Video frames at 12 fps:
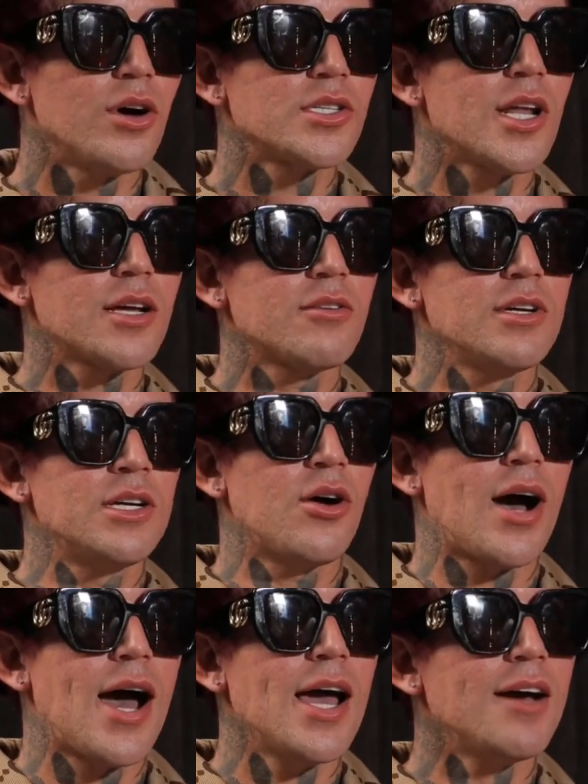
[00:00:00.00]
Well, so like, you
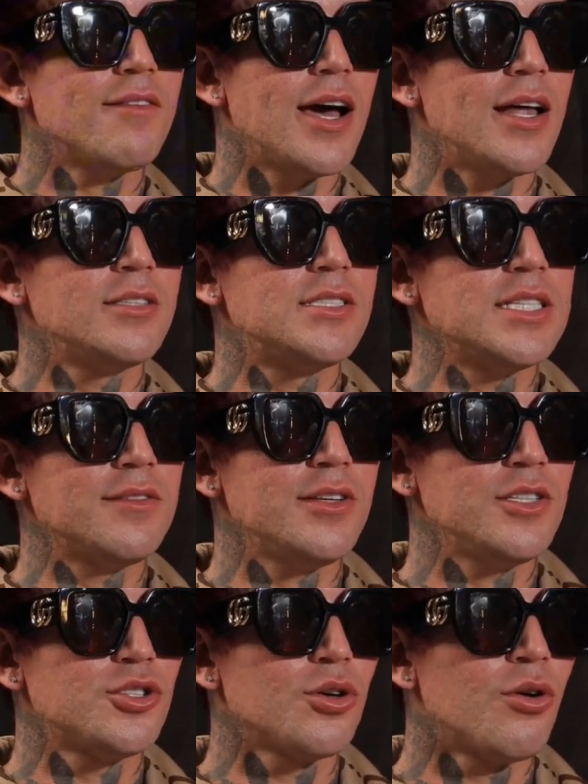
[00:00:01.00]
know, I have had
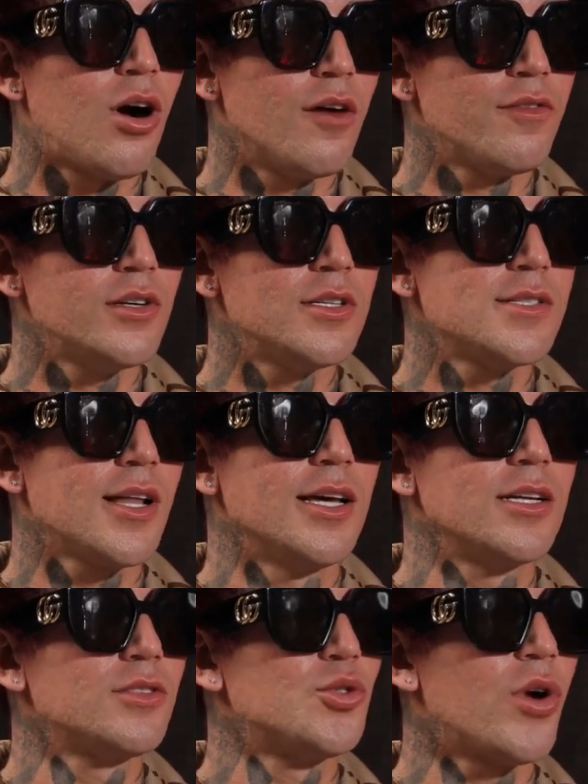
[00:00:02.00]
TV show offers
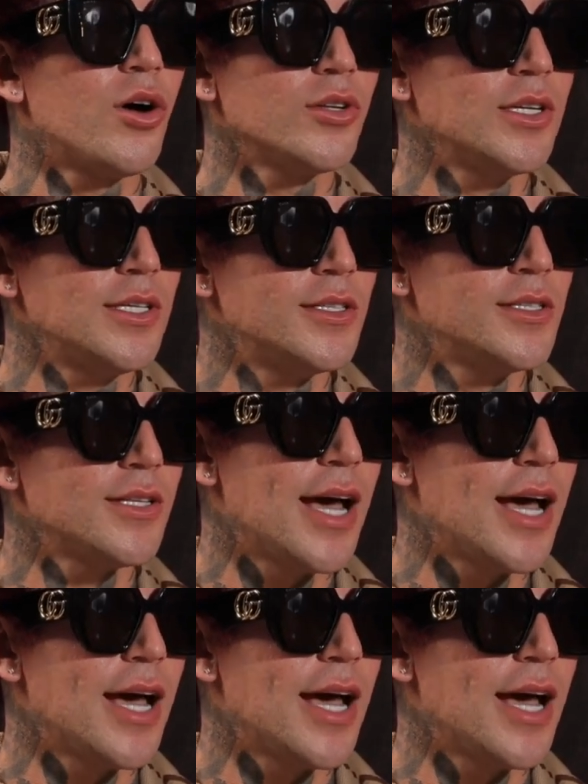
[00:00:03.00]
like throughout the years.